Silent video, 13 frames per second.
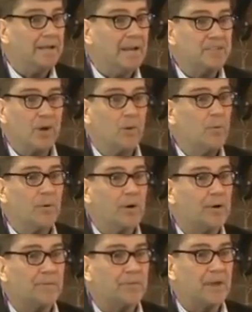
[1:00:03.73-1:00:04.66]
and that's all we
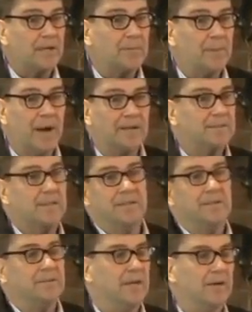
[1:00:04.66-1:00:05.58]
were ever thinking about. Is that
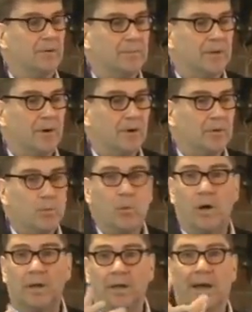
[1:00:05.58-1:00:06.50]
you yell at me all you
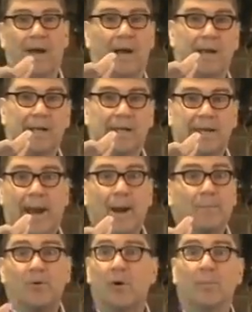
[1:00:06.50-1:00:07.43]
want. I got a
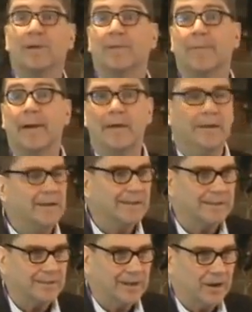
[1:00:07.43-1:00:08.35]
camera on me, great.
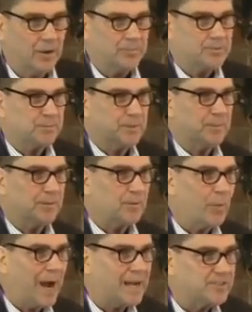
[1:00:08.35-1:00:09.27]
You know, I hope some people
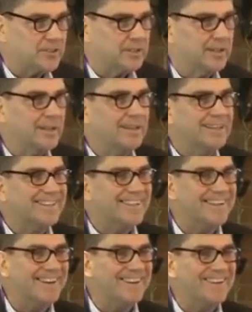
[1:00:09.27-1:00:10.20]
are watching,
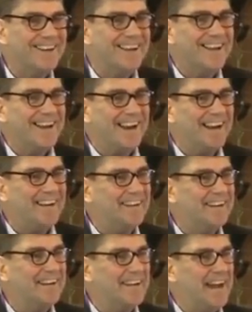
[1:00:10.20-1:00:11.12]
you know.
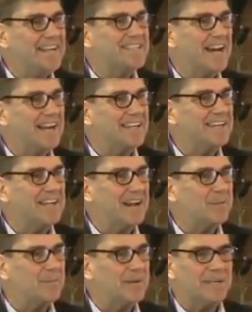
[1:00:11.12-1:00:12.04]
And, and that's how you
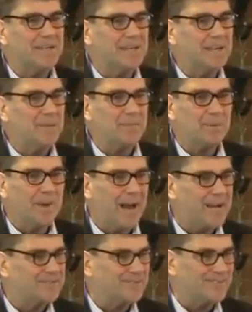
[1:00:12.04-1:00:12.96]
gotta be. You can't be
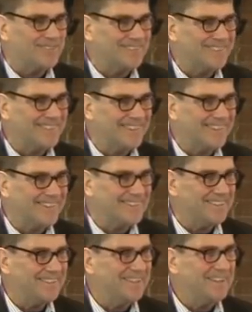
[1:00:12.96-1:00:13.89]
bashful, you know.
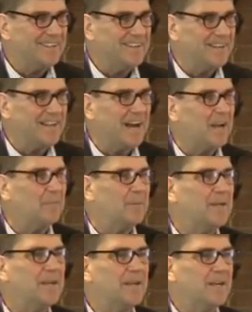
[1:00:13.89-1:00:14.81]
You, you got, I
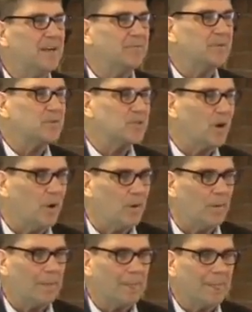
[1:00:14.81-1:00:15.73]
mean, if there's
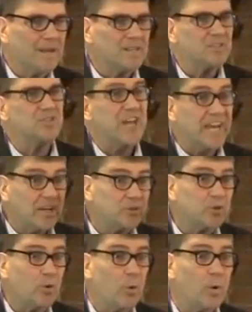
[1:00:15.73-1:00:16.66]
all a
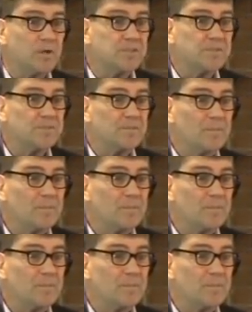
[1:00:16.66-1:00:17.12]
sales course